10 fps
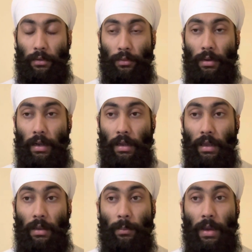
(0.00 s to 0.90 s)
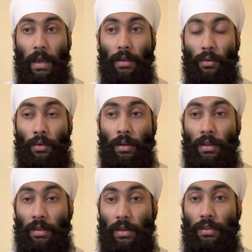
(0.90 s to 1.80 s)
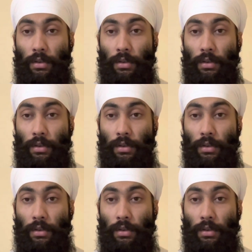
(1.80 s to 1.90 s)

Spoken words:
to cutting back on energy